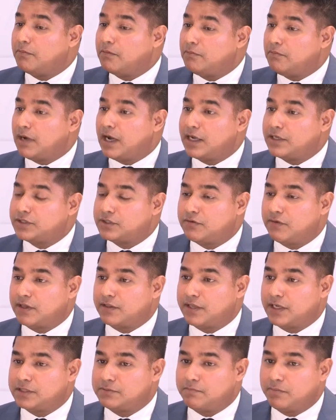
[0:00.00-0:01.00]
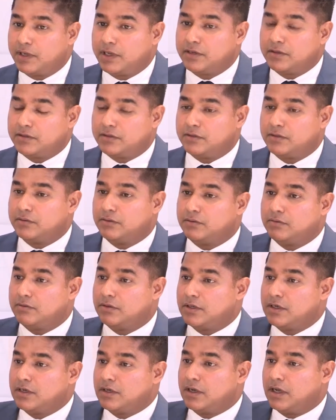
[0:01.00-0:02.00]
My strength has been to,
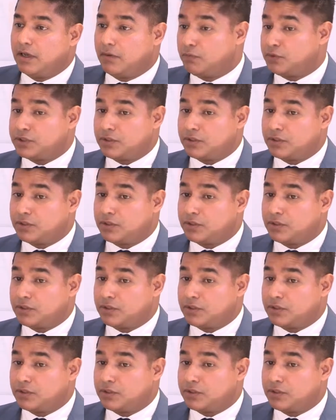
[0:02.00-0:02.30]
and